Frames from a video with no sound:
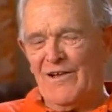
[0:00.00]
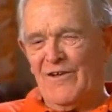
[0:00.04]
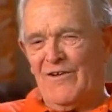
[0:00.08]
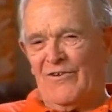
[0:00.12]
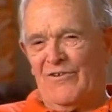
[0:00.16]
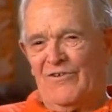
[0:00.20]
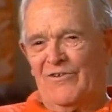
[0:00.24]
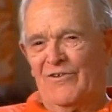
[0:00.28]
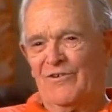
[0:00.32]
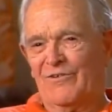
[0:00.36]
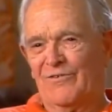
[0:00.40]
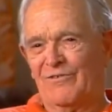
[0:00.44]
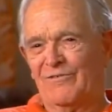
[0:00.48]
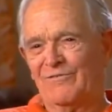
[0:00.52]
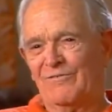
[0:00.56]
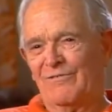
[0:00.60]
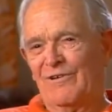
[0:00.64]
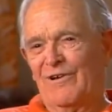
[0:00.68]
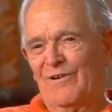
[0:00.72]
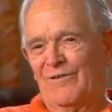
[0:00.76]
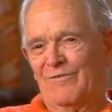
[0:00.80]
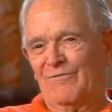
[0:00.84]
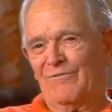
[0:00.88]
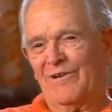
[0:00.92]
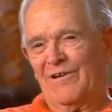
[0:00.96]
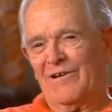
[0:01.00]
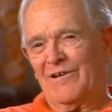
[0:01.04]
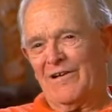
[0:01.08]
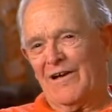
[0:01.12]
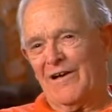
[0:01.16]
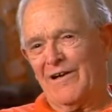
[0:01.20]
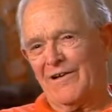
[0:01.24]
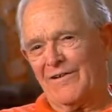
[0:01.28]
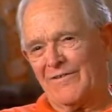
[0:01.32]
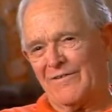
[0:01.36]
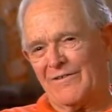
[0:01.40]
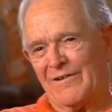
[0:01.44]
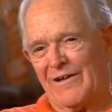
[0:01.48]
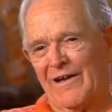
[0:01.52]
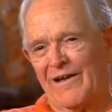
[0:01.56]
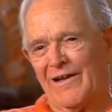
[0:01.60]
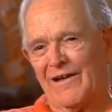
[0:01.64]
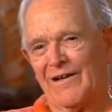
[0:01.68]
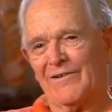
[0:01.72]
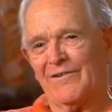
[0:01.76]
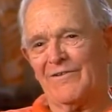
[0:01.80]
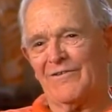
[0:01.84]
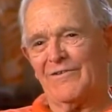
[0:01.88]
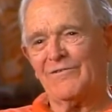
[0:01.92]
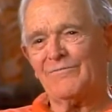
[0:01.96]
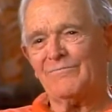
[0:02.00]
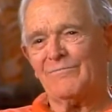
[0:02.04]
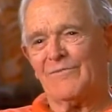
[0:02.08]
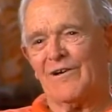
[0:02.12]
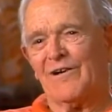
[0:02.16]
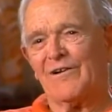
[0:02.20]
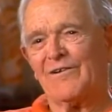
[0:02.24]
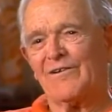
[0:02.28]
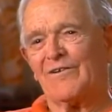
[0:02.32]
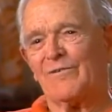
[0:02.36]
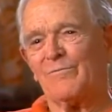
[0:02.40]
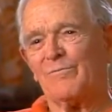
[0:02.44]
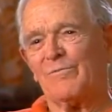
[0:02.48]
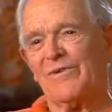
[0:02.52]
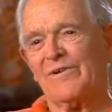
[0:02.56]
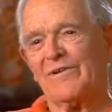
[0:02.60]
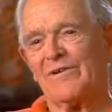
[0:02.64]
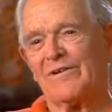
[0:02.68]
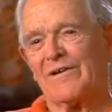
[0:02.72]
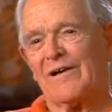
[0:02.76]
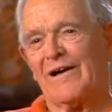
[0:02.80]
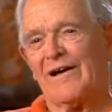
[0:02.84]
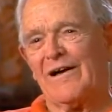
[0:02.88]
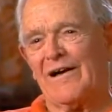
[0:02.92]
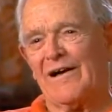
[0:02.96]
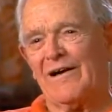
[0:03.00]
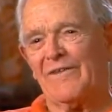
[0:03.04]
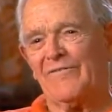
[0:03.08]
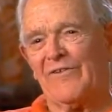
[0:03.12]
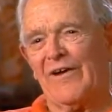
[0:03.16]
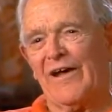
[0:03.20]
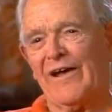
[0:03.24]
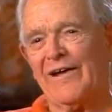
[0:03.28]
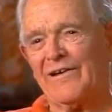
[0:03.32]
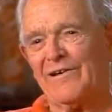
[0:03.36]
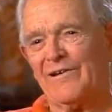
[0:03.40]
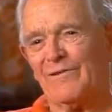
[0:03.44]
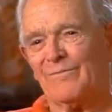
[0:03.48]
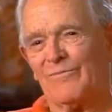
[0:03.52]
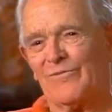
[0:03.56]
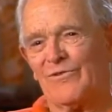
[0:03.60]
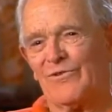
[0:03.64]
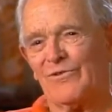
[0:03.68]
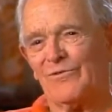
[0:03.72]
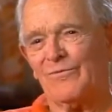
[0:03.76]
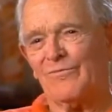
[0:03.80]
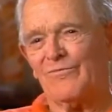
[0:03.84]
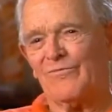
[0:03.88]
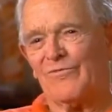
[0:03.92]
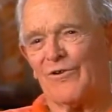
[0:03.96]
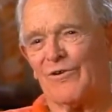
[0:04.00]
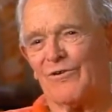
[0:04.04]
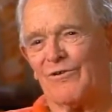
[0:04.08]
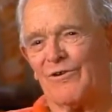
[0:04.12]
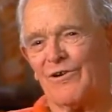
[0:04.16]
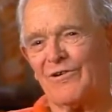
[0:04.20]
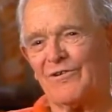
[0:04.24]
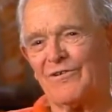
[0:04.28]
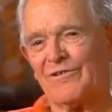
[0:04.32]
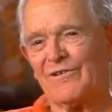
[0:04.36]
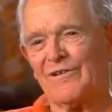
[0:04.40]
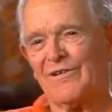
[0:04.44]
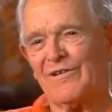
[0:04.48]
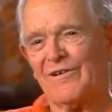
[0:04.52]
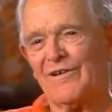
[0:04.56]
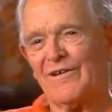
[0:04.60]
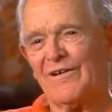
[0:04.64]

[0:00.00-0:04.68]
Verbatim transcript: So we had asked Allen DuMont to build a high vacuum tube for us,